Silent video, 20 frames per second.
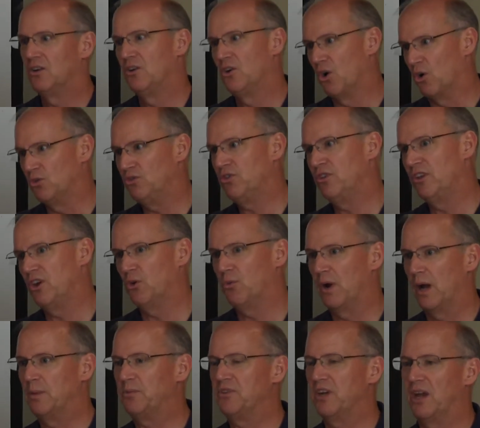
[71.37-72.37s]
go to their
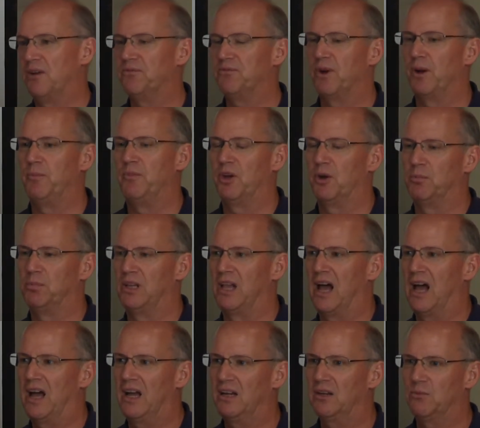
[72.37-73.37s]
website from their
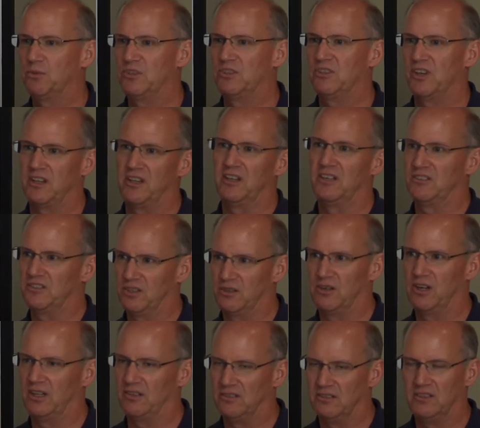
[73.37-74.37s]
blog, which I think is a
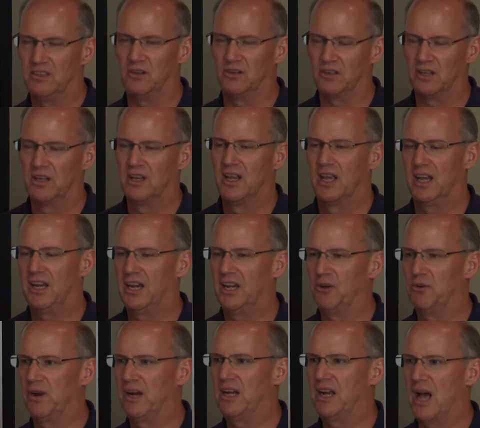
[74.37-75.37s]
great, you know, again, a
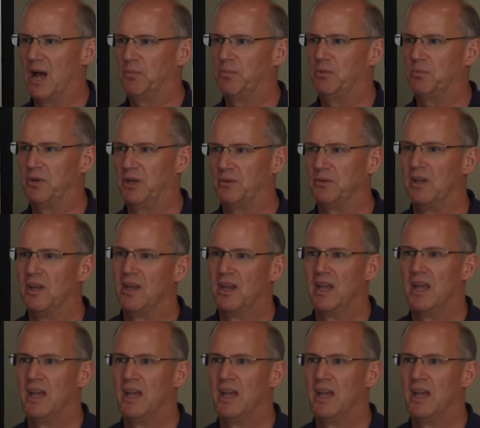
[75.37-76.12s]
great compliment.